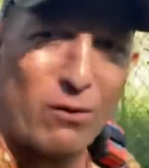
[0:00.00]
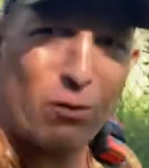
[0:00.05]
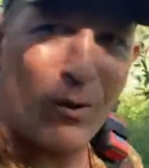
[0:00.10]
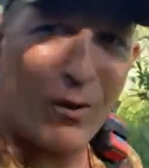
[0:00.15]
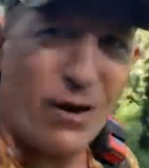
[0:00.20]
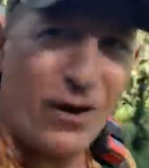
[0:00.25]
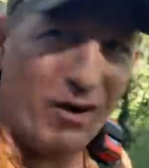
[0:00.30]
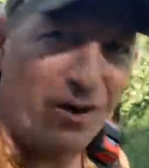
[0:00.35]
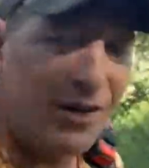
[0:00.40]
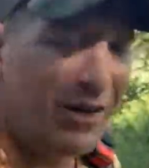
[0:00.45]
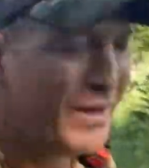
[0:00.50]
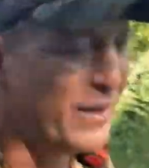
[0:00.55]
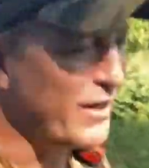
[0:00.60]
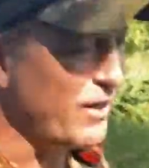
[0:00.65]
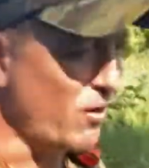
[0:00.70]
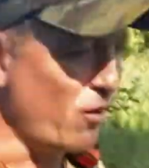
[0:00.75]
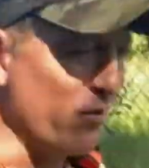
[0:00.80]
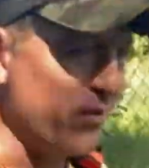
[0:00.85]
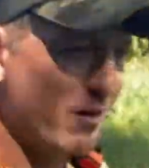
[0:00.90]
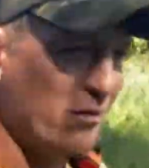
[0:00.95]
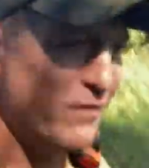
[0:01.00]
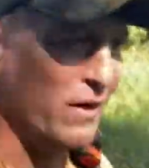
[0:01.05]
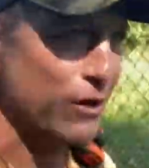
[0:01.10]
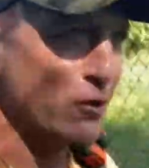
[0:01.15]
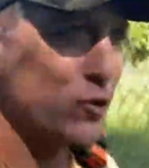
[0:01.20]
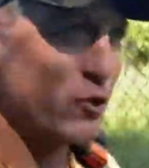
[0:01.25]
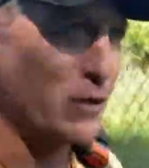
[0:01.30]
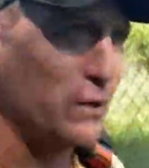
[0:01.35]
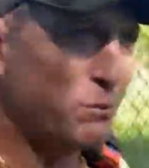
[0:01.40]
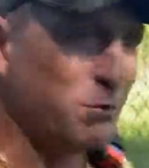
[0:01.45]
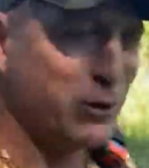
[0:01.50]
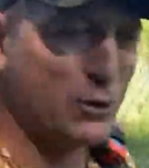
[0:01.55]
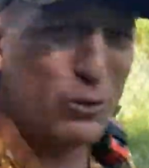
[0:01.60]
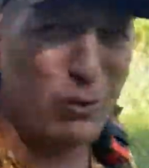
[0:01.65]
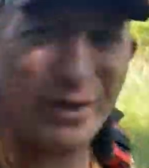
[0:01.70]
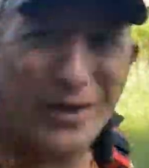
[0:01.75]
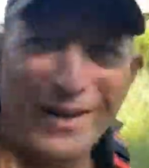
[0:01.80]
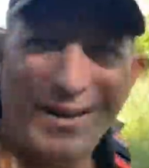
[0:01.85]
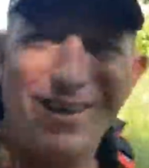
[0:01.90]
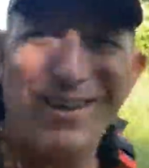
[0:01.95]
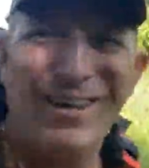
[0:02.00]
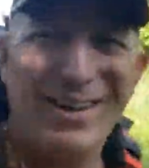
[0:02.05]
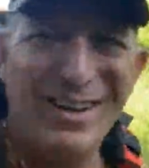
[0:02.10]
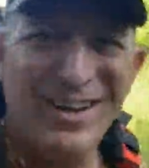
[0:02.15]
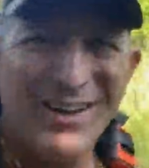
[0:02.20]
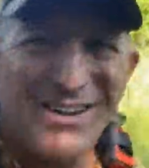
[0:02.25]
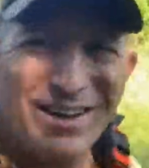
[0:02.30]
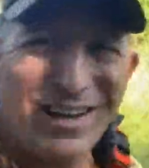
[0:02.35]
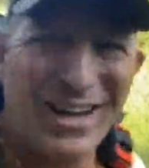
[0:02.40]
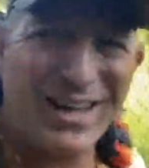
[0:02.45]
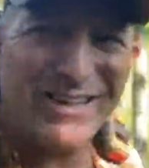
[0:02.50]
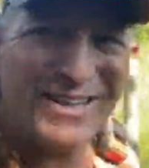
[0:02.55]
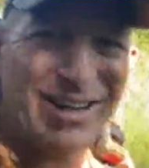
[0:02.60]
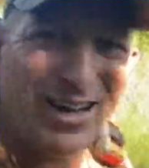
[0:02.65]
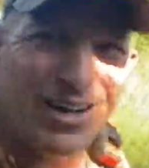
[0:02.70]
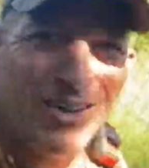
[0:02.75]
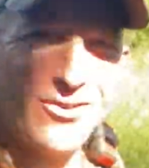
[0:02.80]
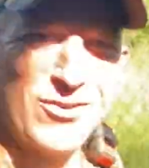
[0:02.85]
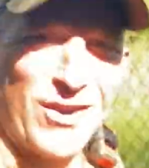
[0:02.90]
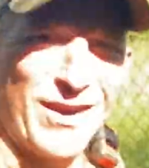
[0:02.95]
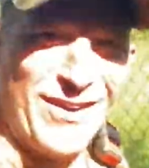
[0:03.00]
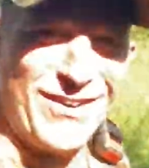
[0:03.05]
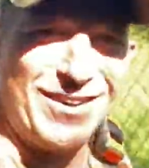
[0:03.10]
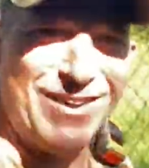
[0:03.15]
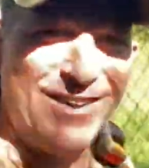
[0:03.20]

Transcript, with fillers: Ferry and all the adventures in between. Catch you down trail.